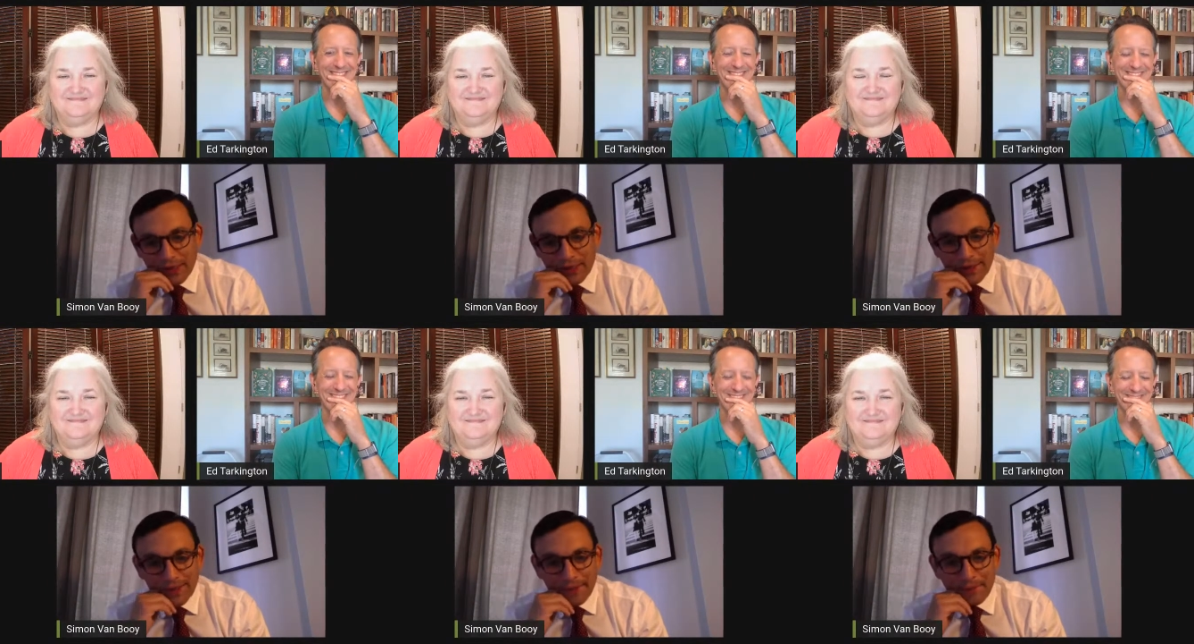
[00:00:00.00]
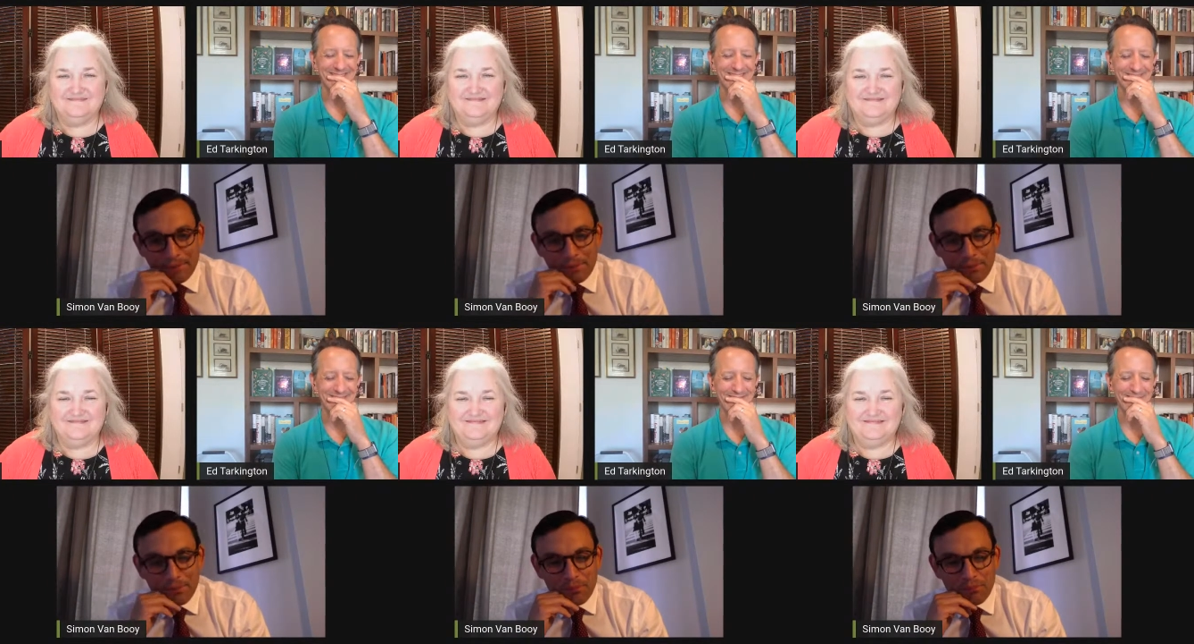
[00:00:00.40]

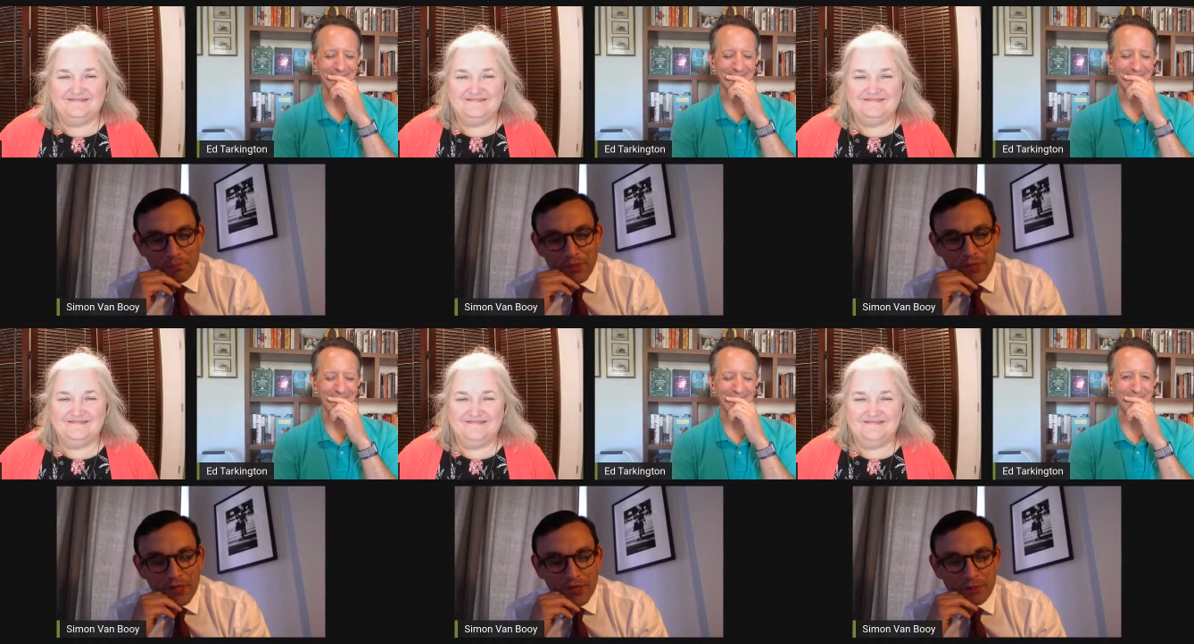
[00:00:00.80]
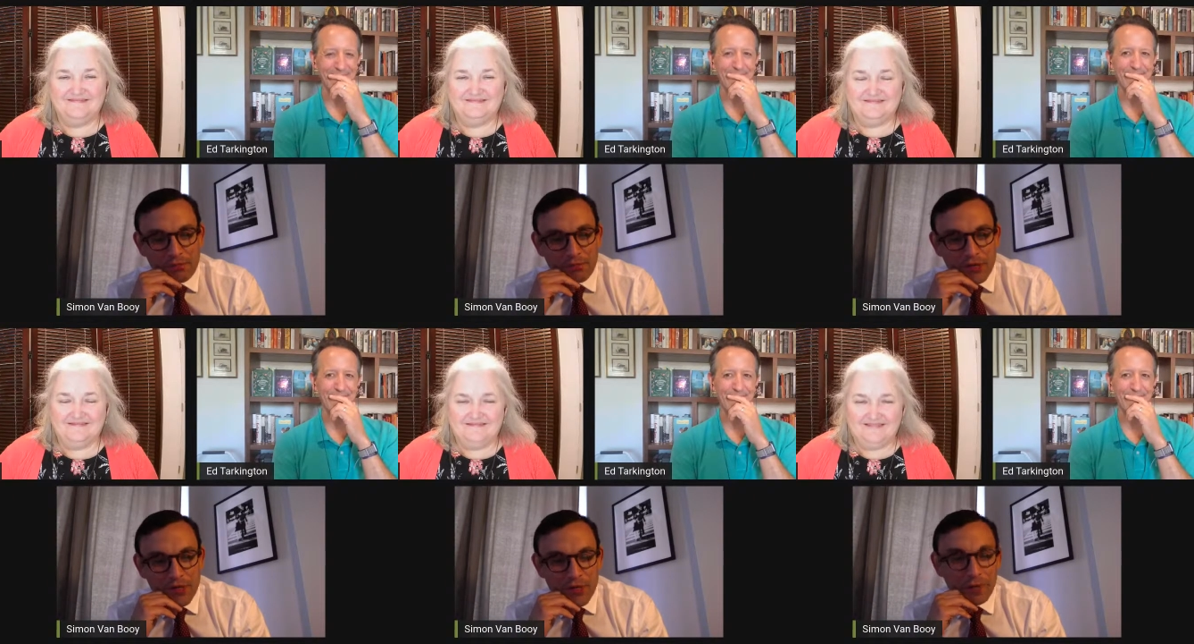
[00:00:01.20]
Speaker 1: Um, but in
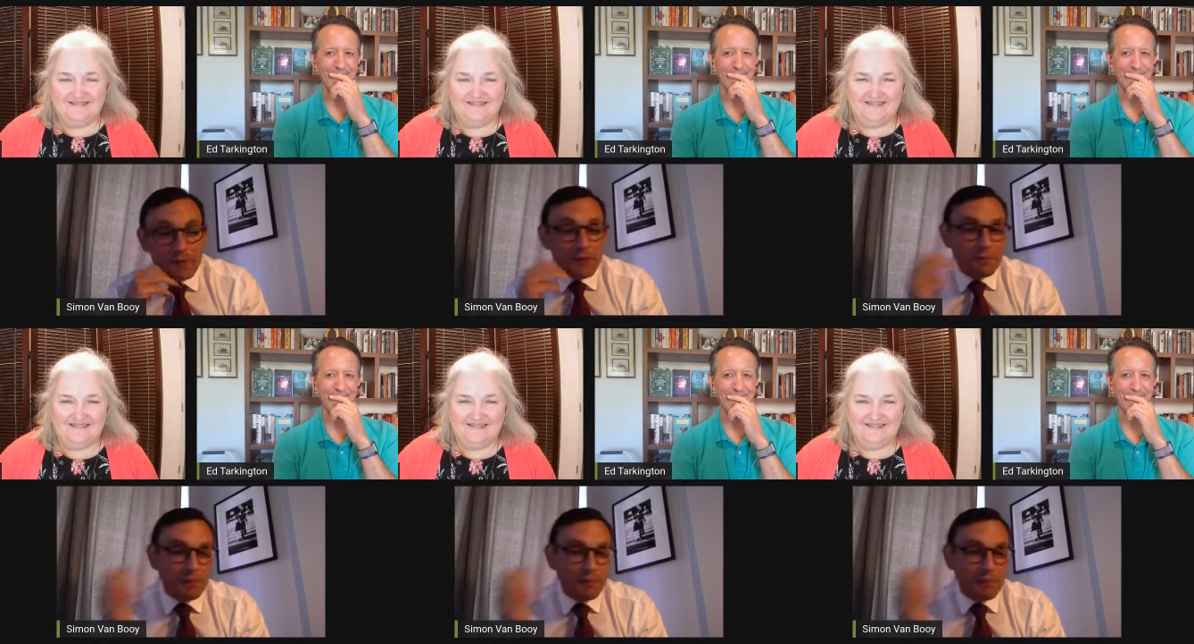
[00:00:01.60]
Britain, I mean,